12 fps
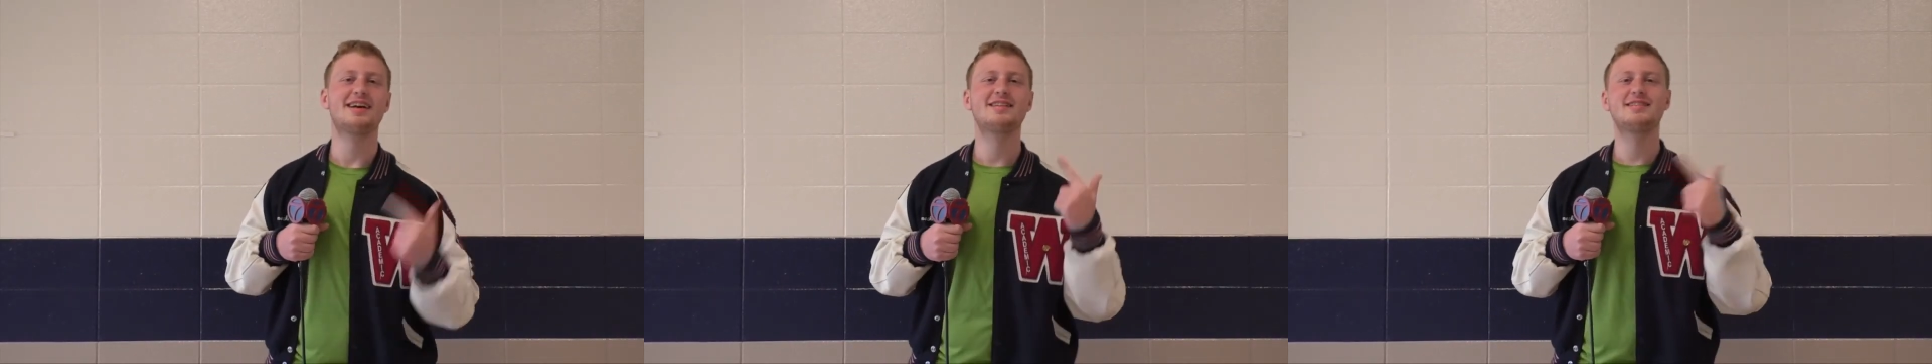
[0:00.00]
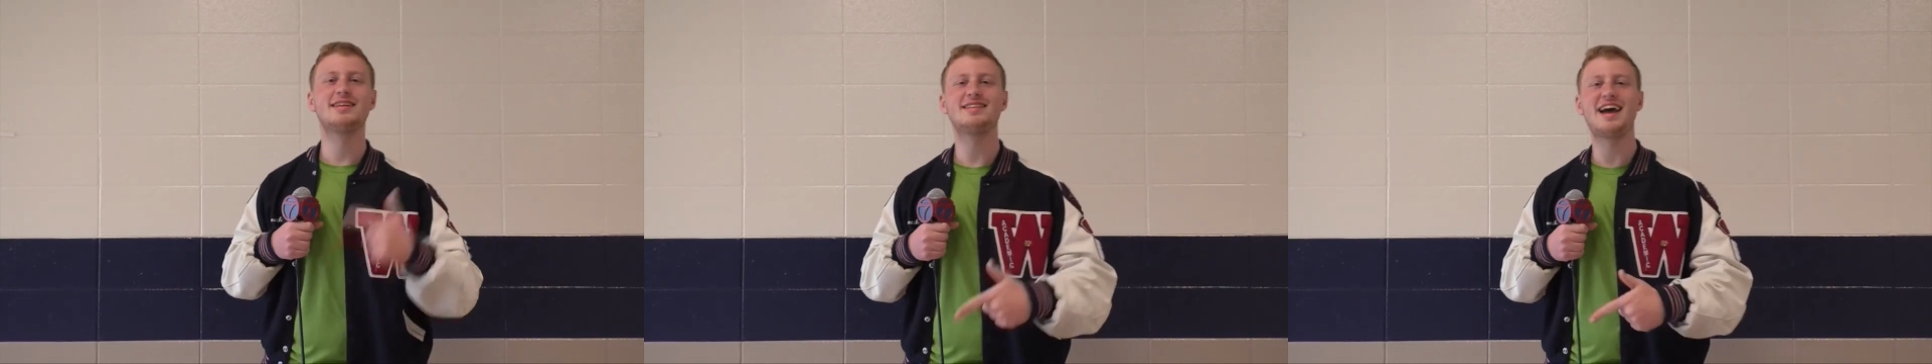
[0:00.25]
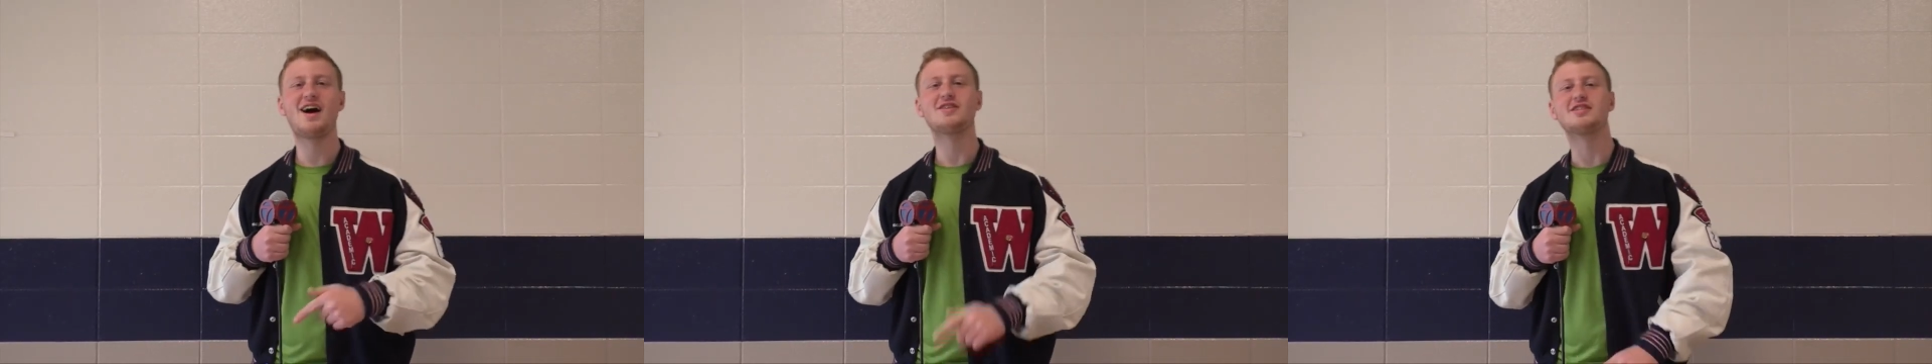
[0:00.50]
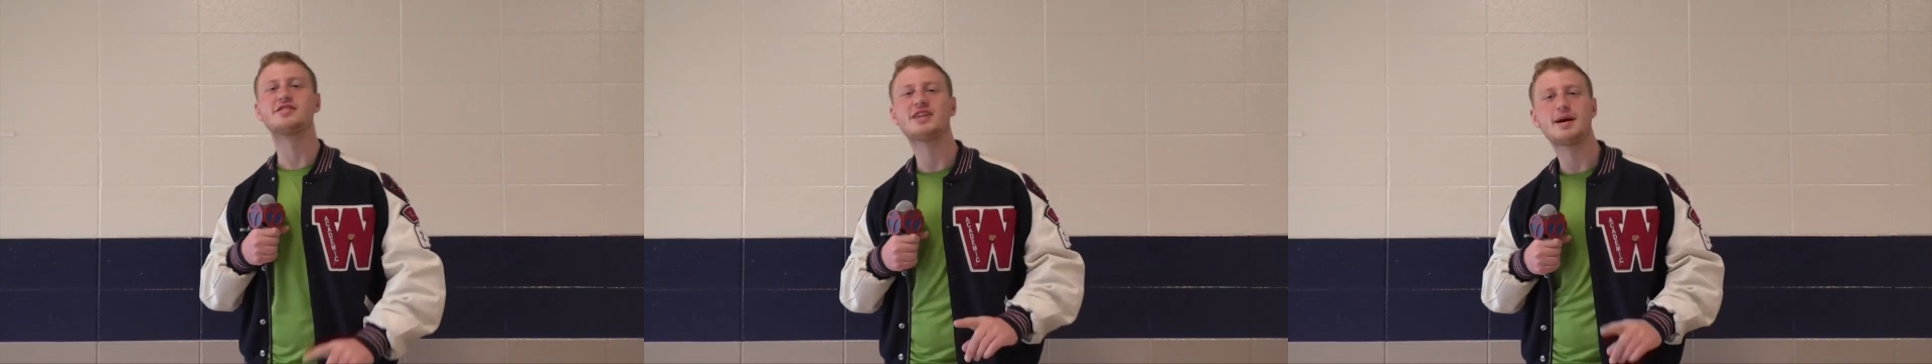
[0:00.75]
Sit down
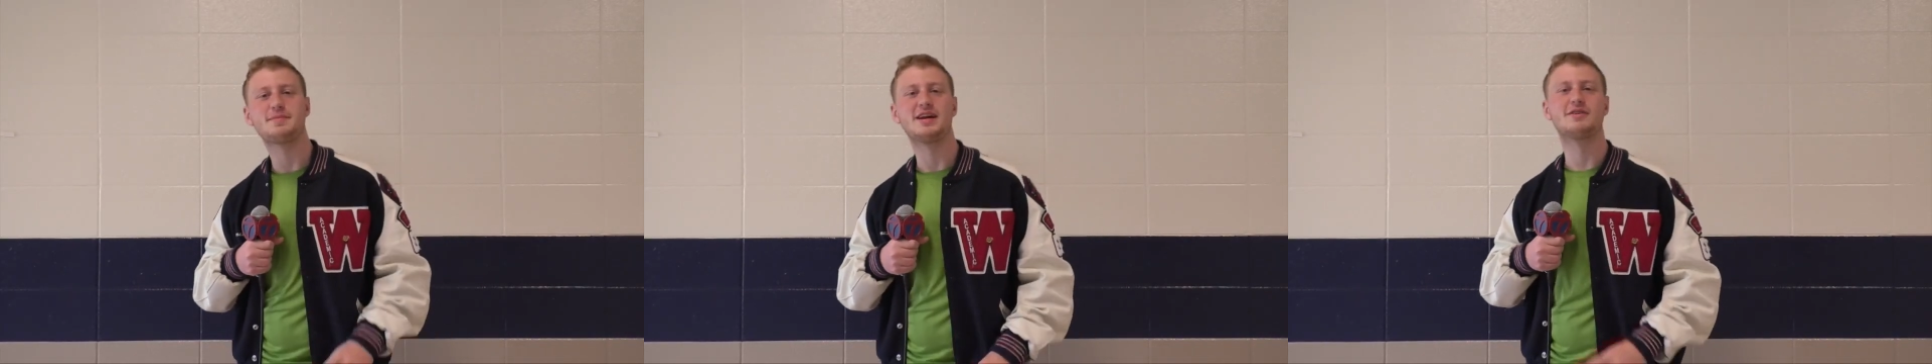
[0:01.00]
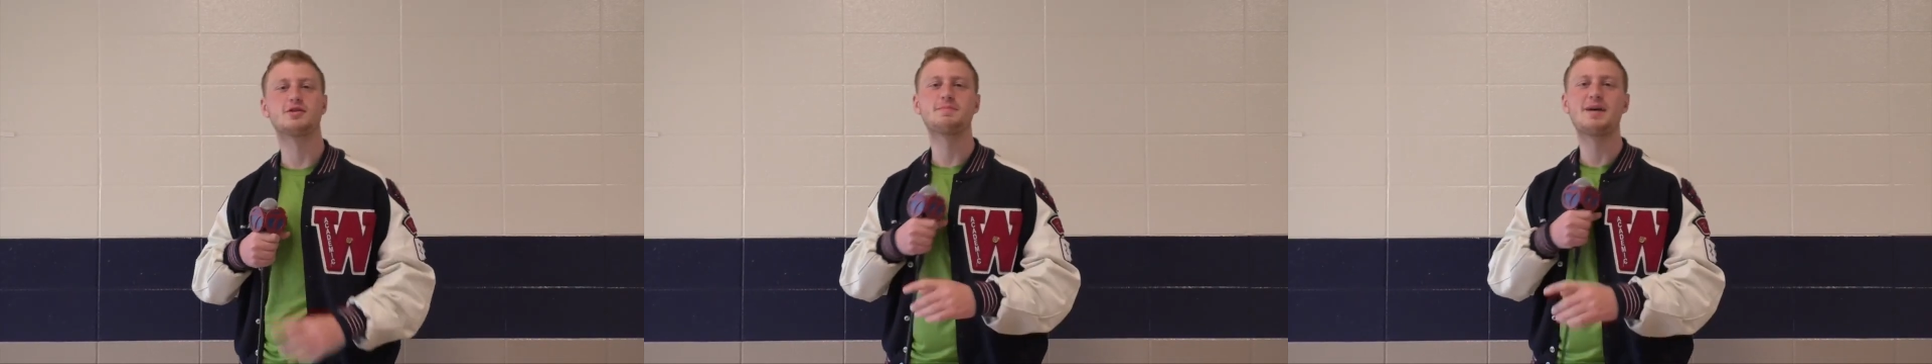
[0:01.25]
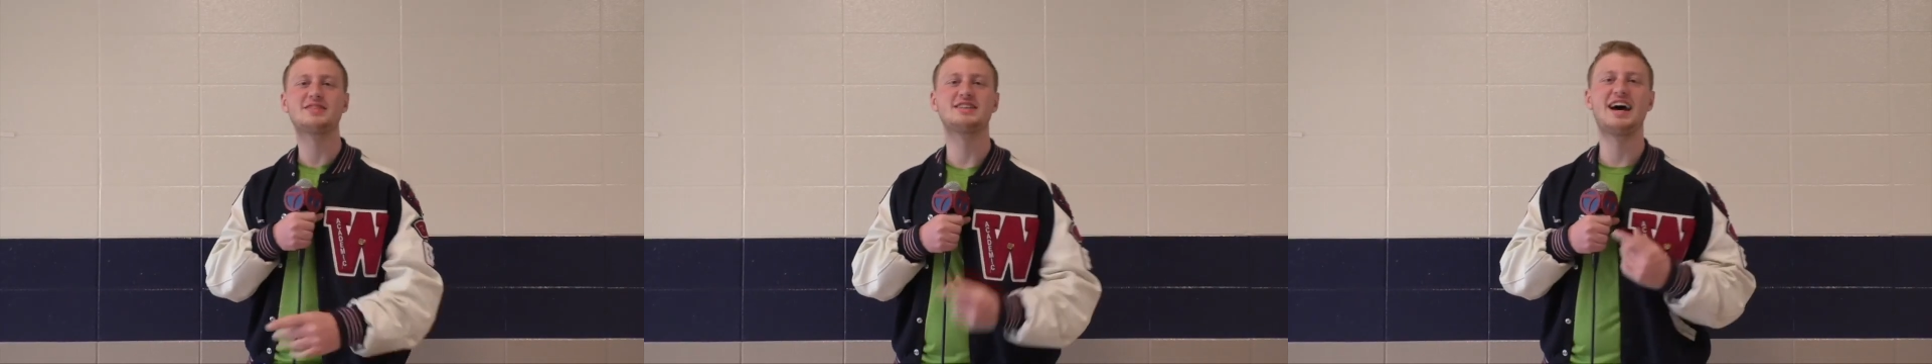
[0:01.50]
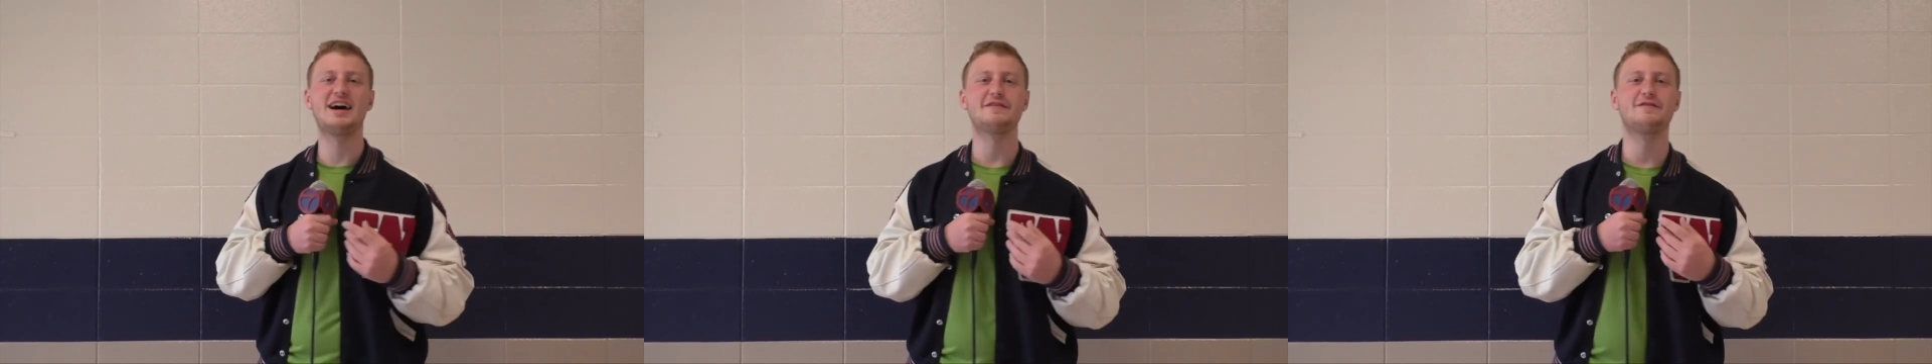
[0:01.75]
and strap in, we're about
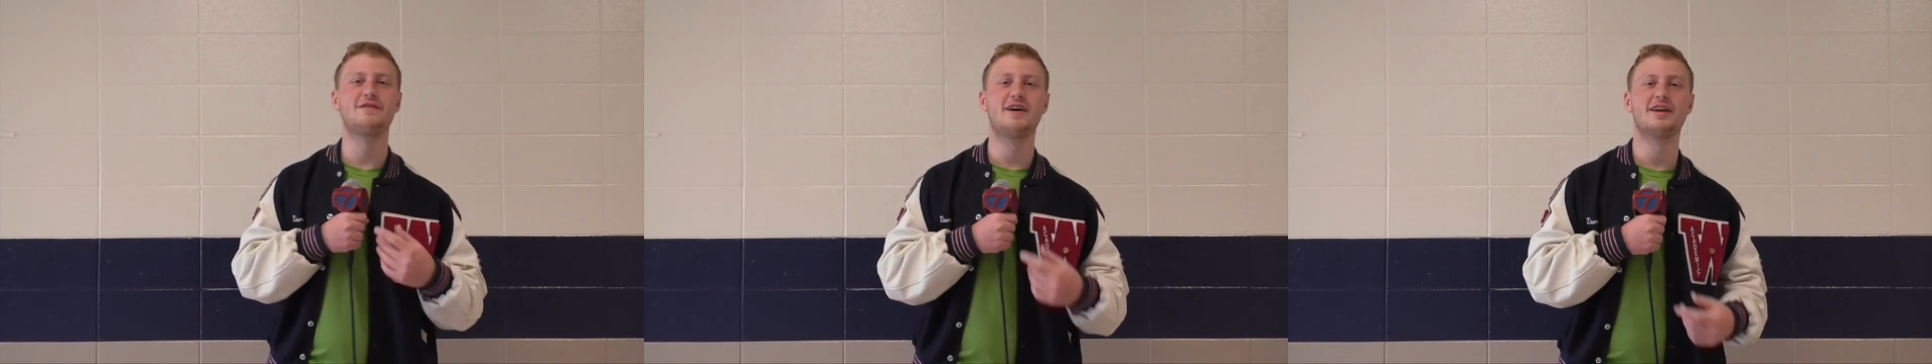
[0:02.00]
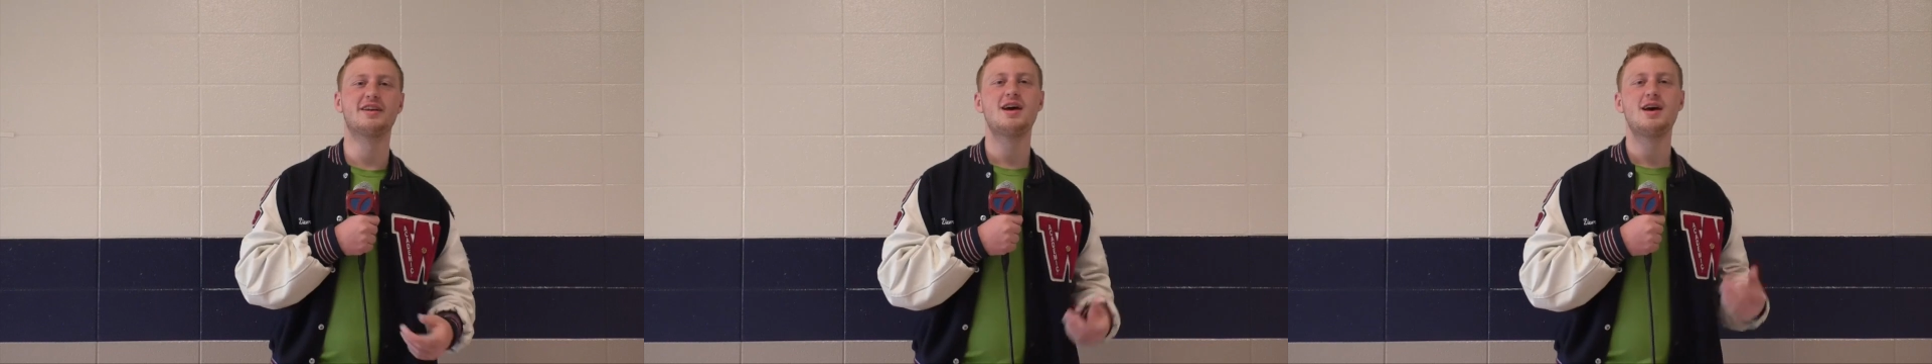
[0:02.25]
to have fun.